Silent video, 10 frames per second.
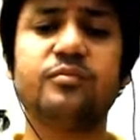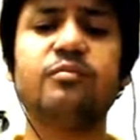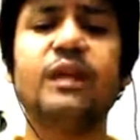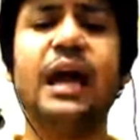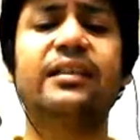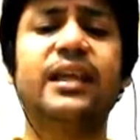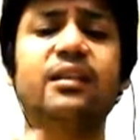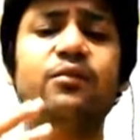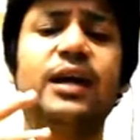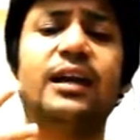And then we
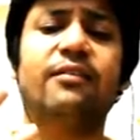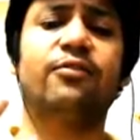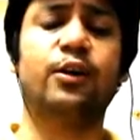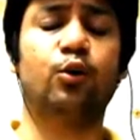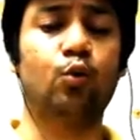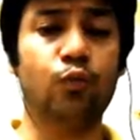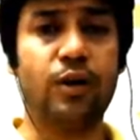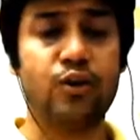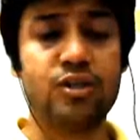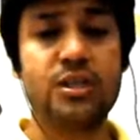are left with two
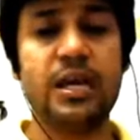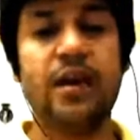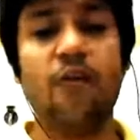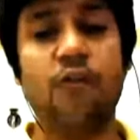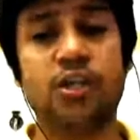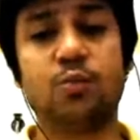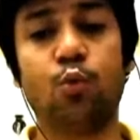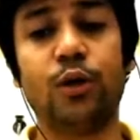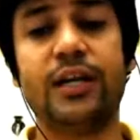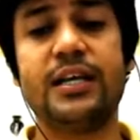functions, which is boolean
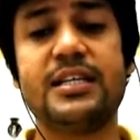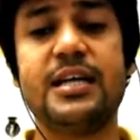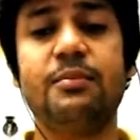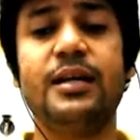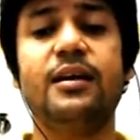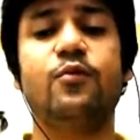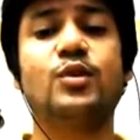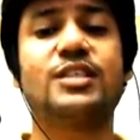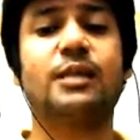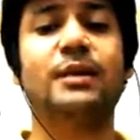is empty, which can
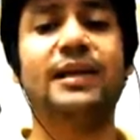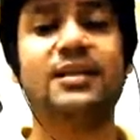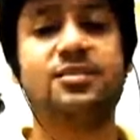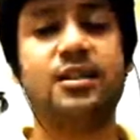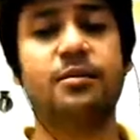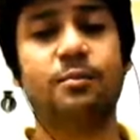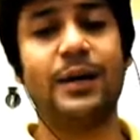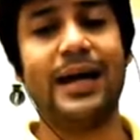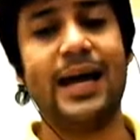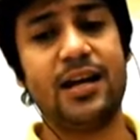be tested by
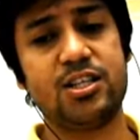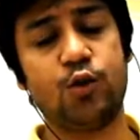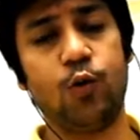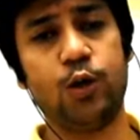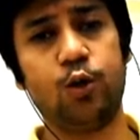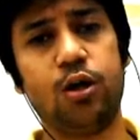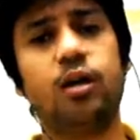head is equal to null,